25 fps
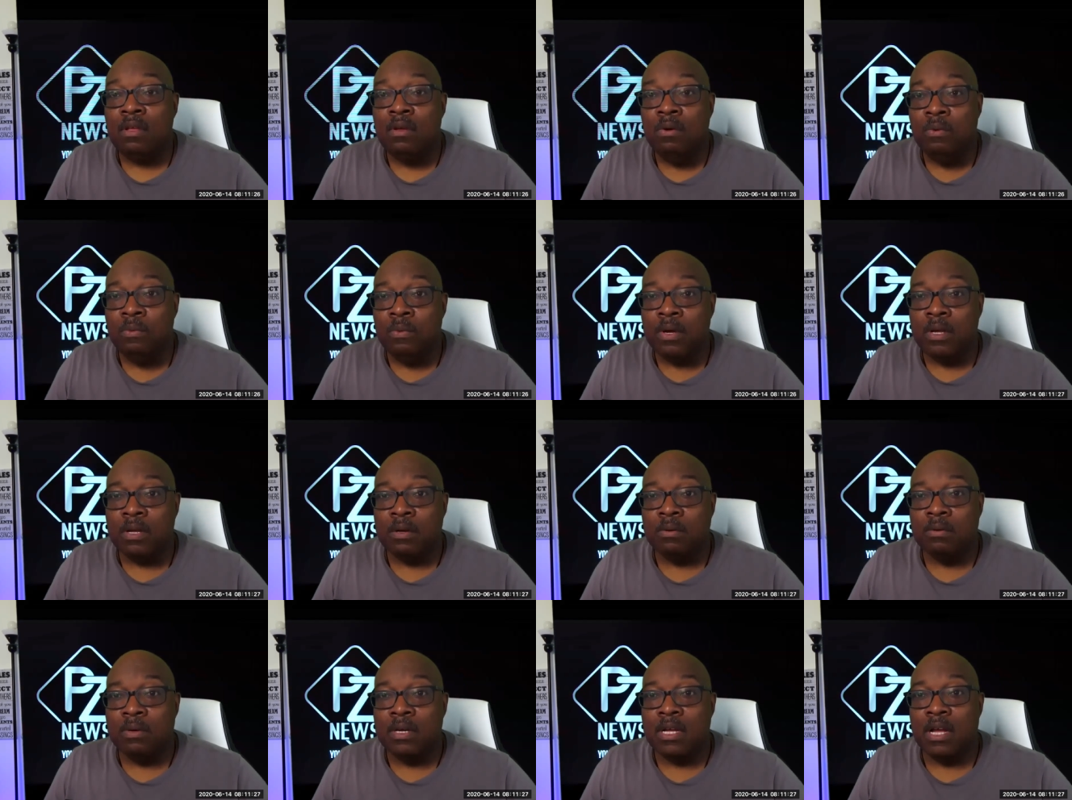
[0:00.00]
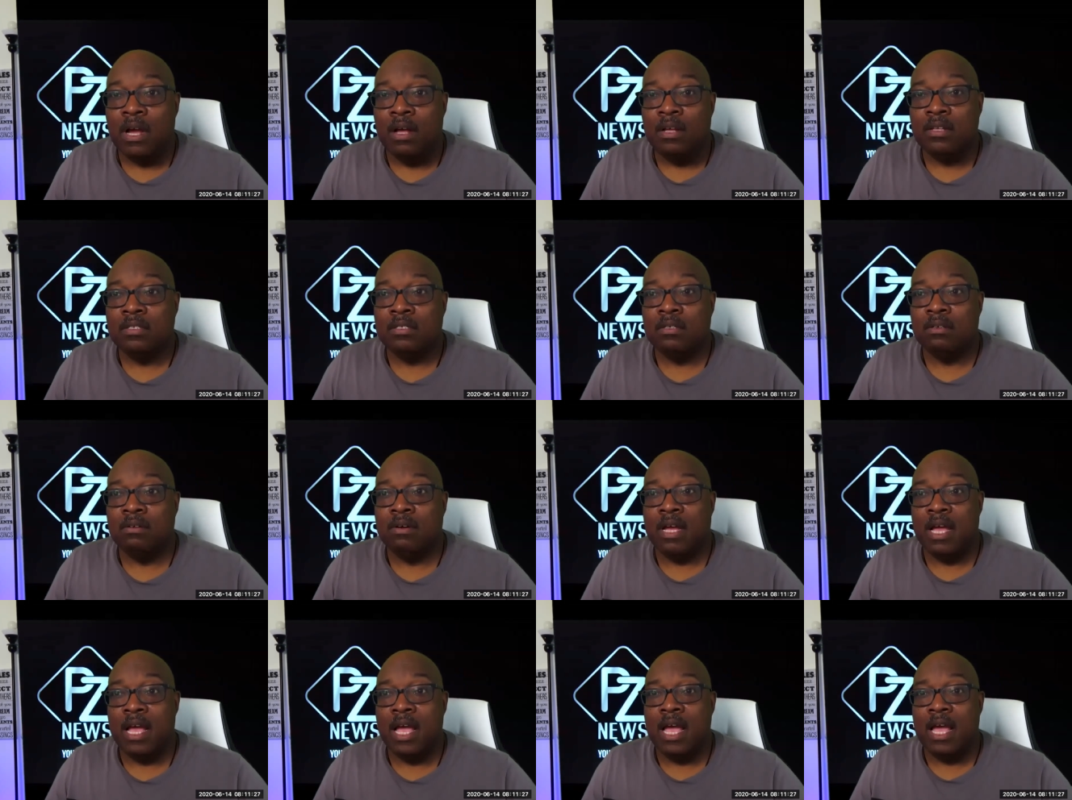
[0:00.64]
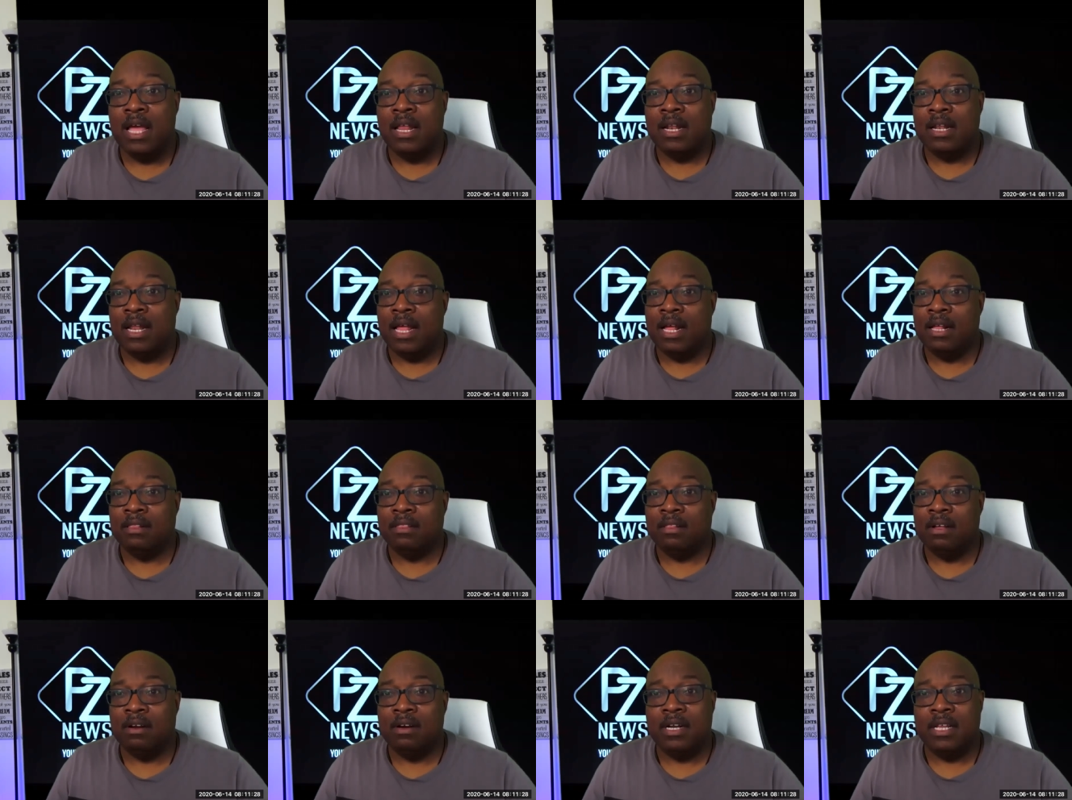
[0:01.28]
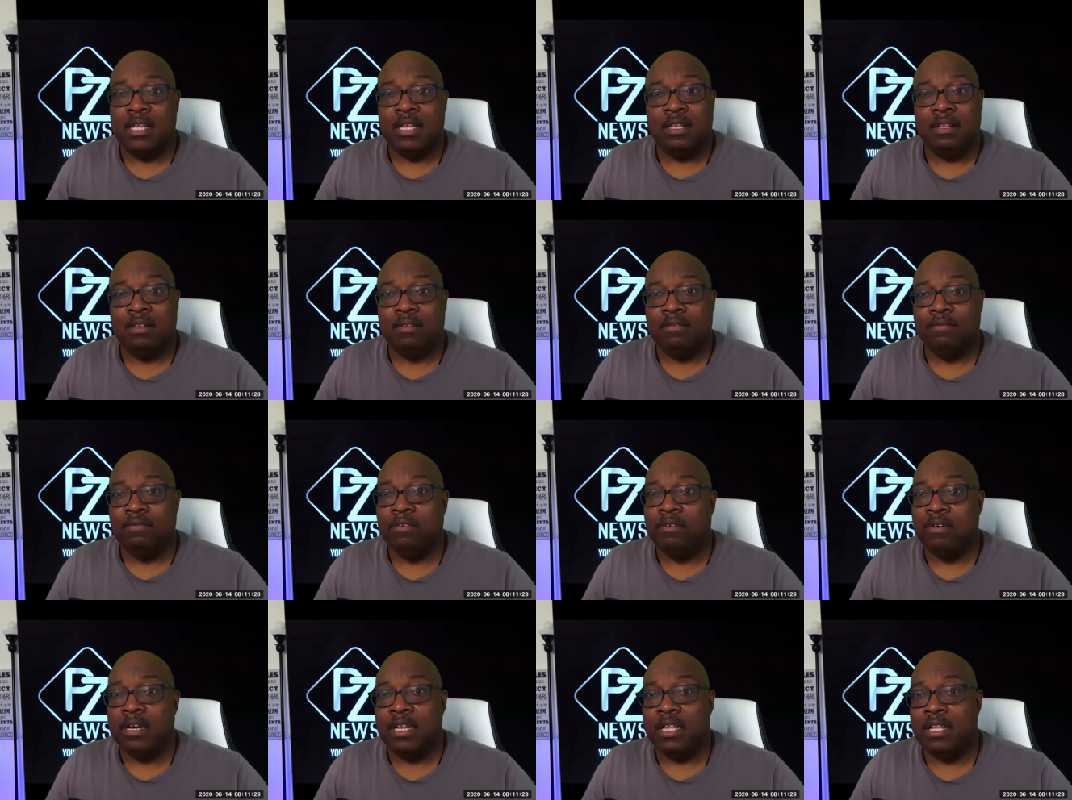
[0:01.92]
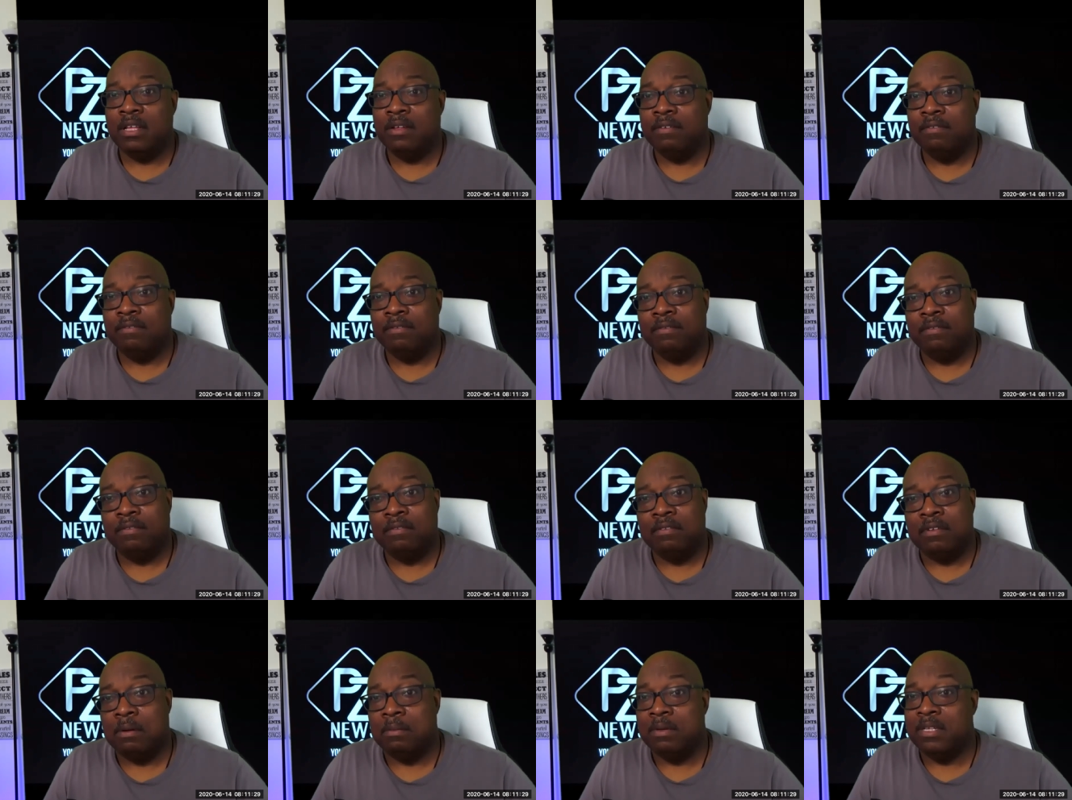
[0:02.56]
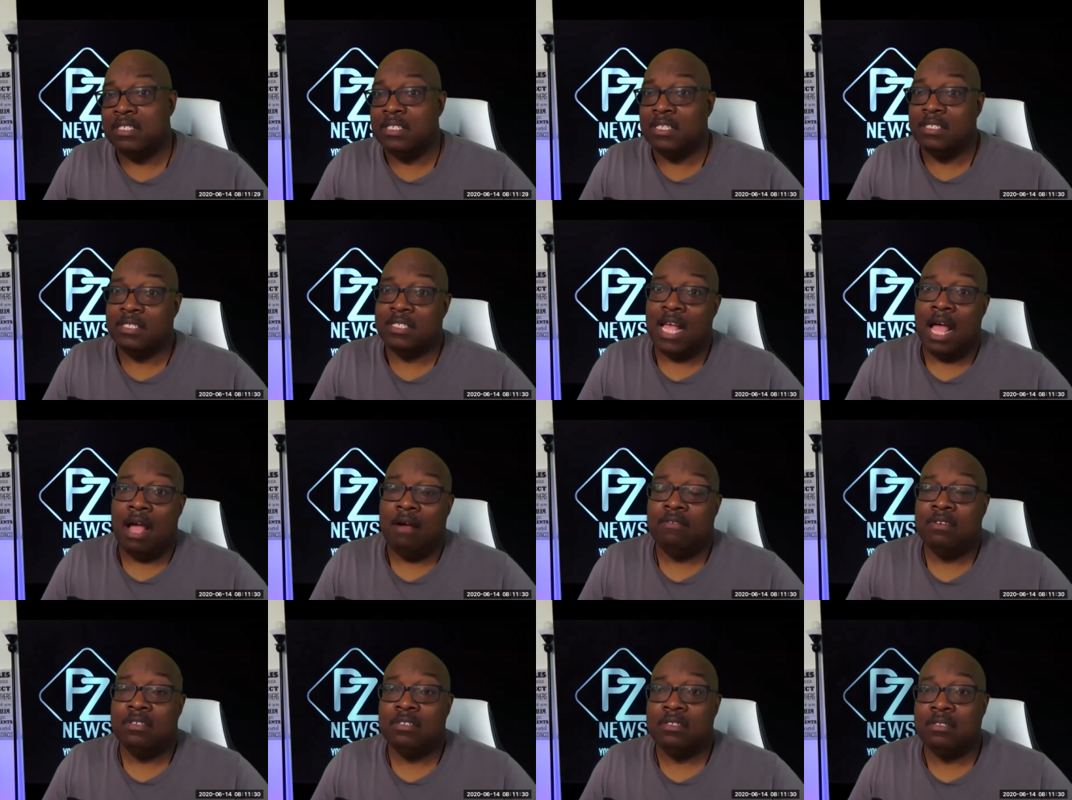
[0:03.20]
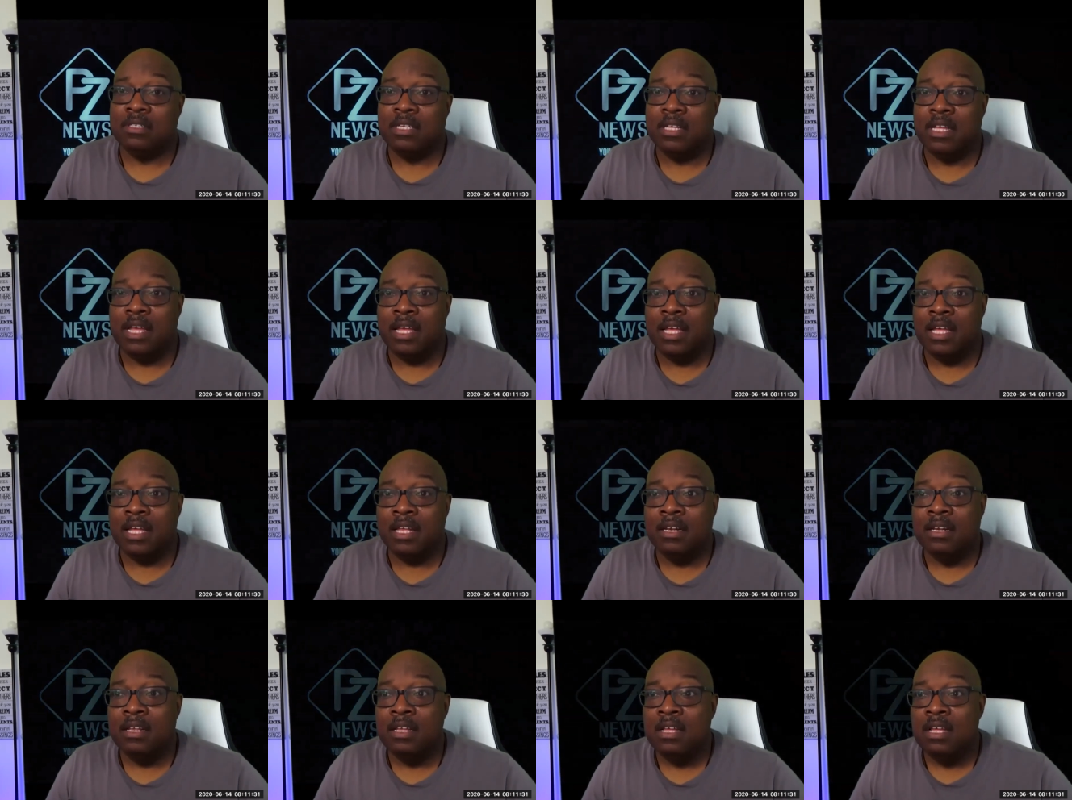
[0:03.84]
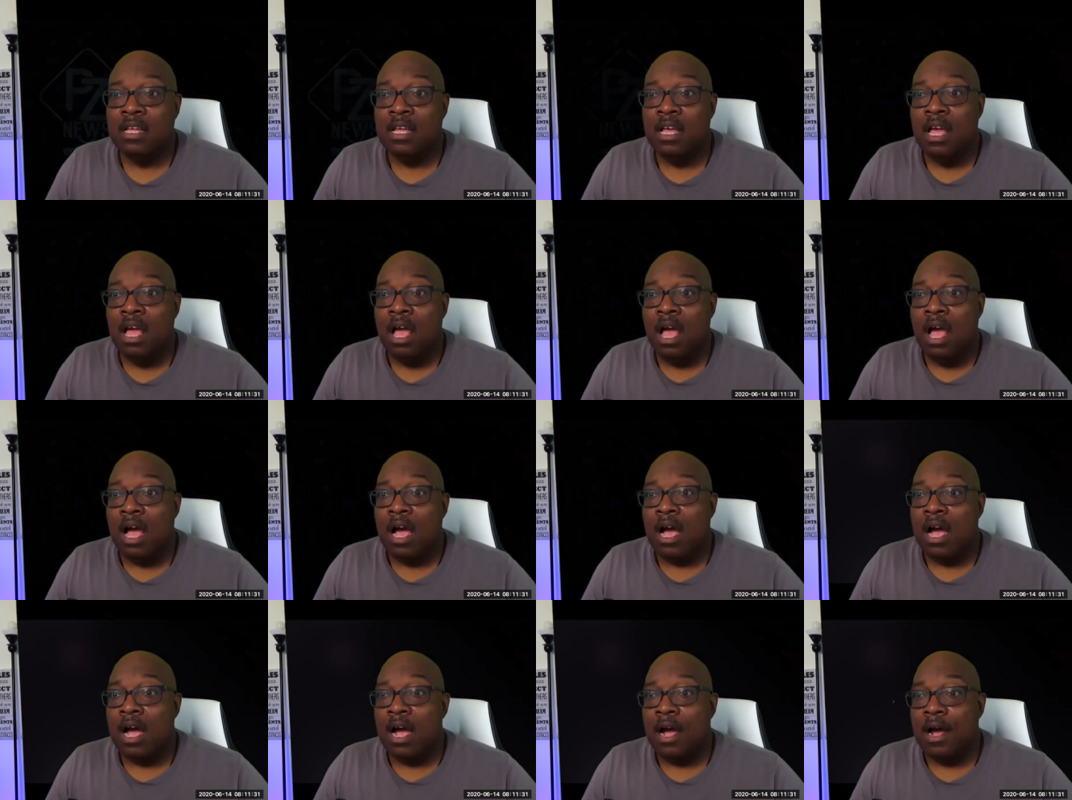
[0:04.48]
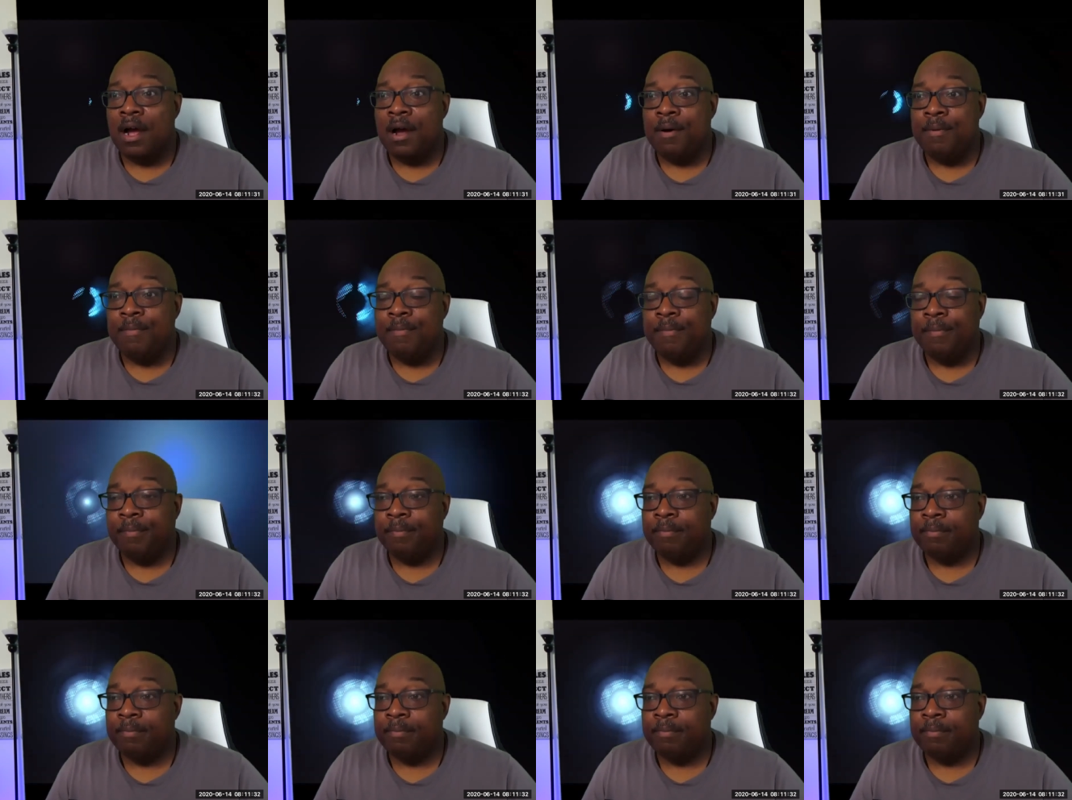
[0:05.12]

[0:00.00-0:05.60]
we we also had like 30, 40, I mean, since I was a kid, um,